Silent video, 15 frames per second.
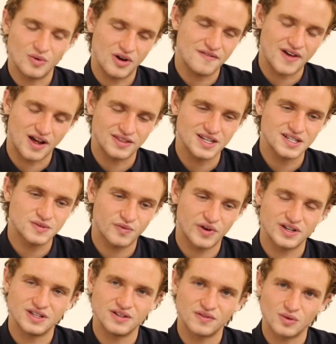well, I found this
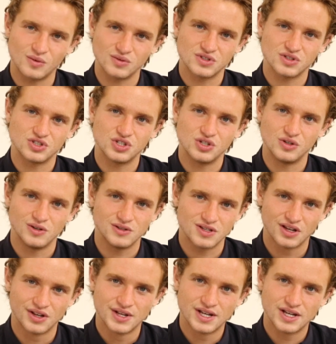very difficult to choose
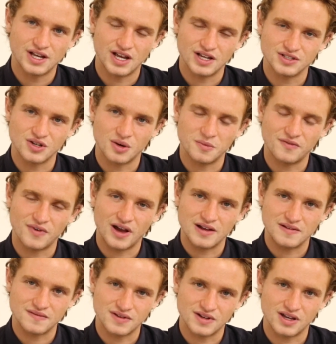top
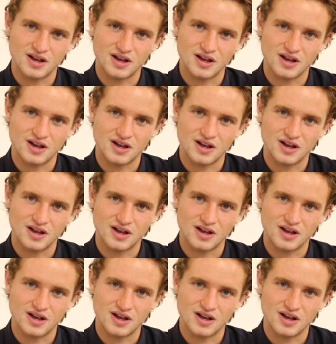five,